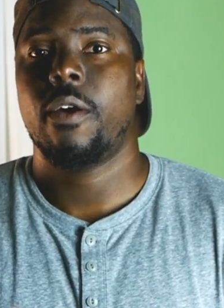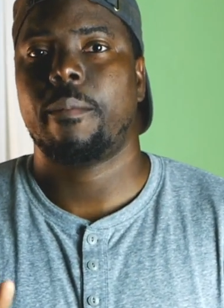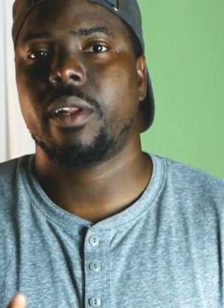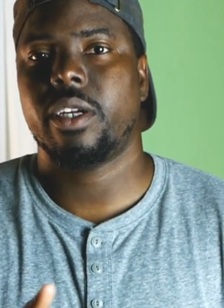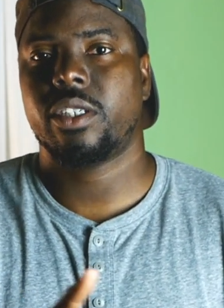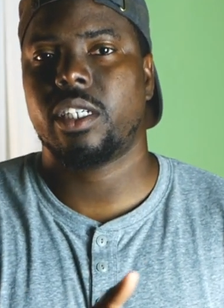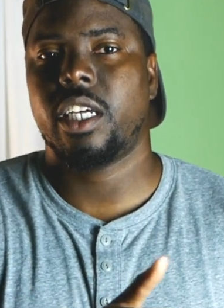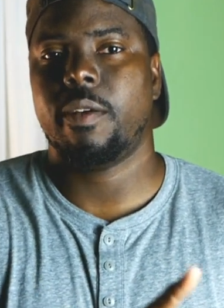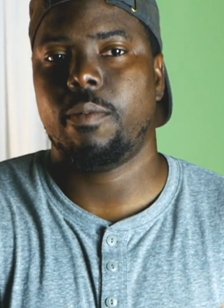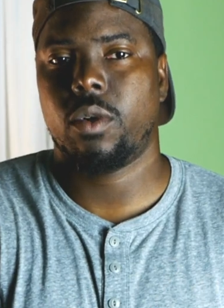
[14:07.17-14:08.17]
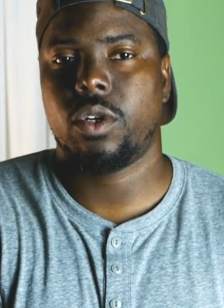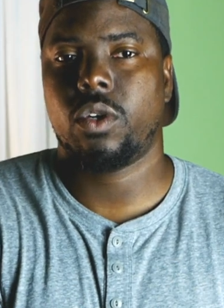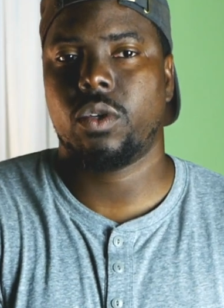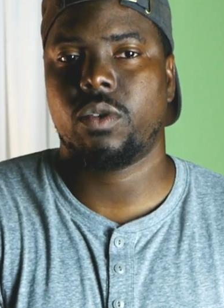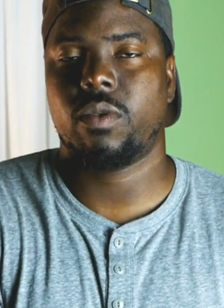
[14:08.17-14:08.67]
players are getting more
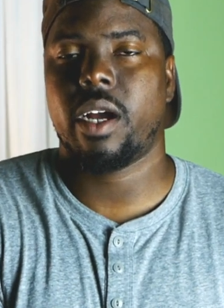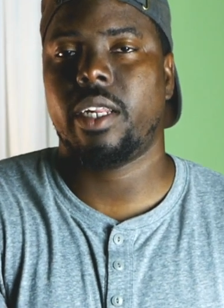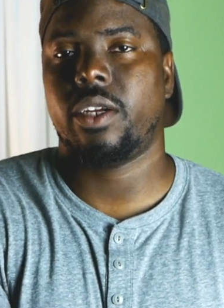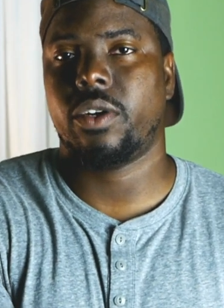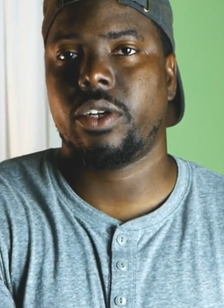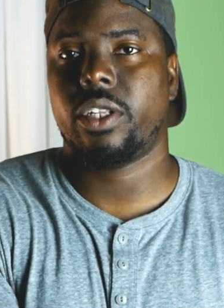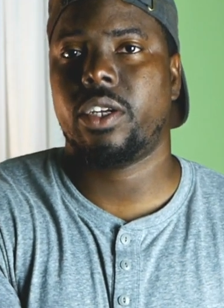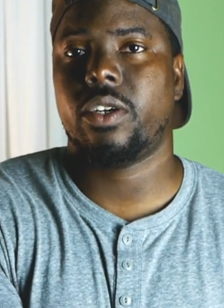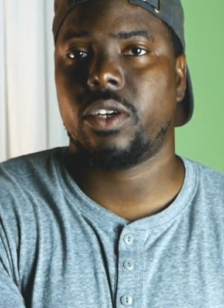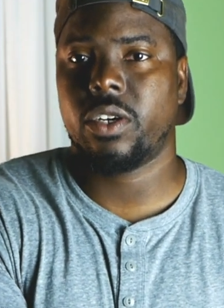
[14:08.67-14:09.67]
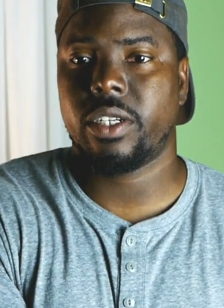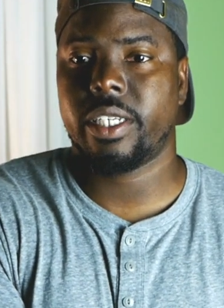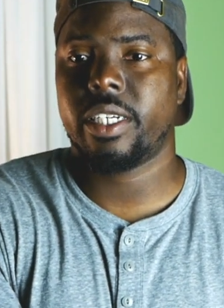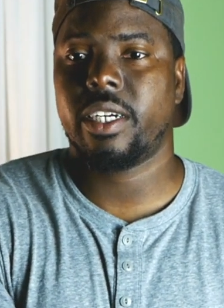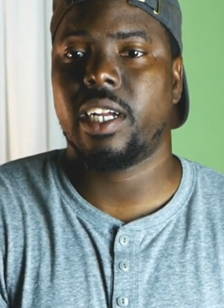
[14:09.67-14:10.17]
notoriety earlier and earlier,